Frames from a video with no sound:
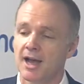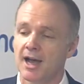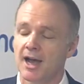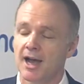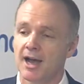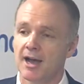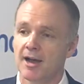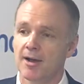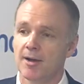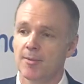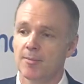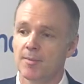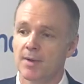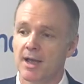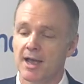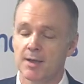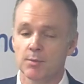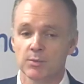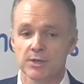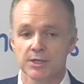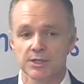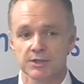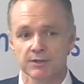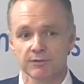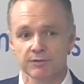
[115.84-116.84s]
um,
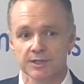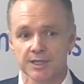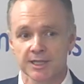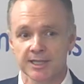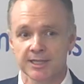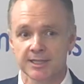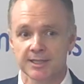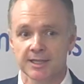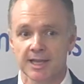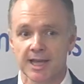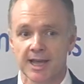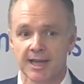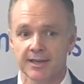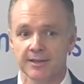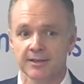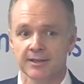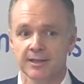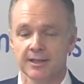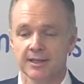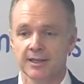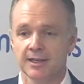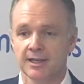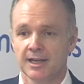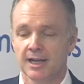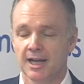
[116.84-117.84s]
and we've seen that
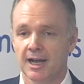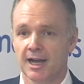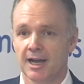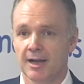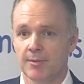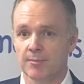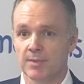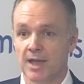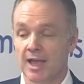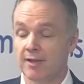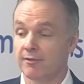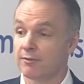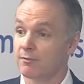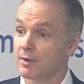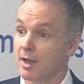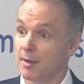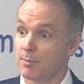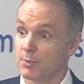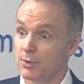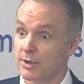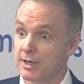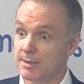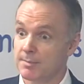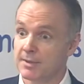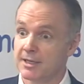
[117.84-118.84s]
um, had a
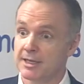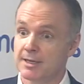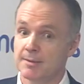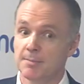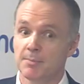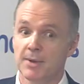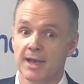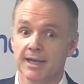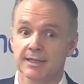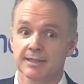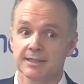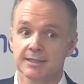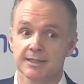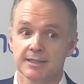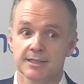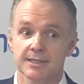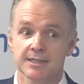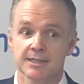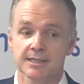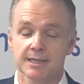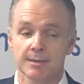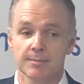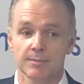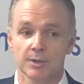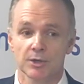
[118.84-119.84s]
pretty big impact in the
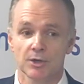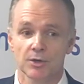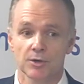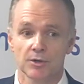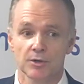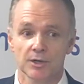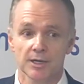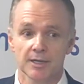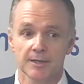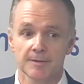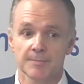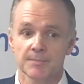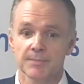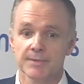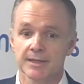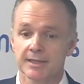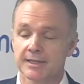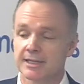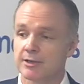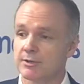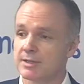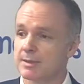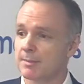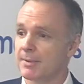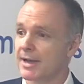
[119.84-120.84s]
December quarter.
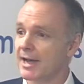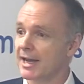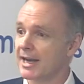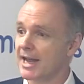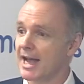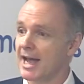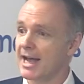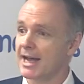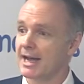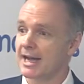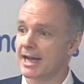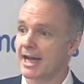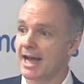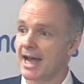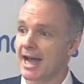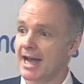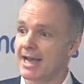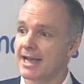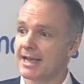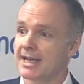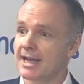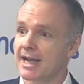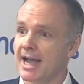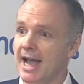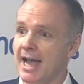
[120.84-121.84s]
There was about
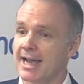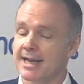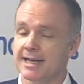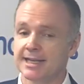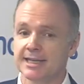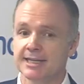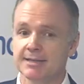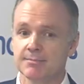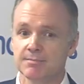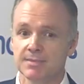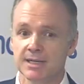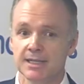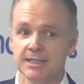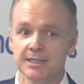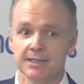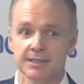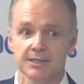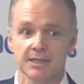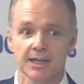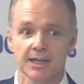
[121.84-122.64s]
uh, 18 million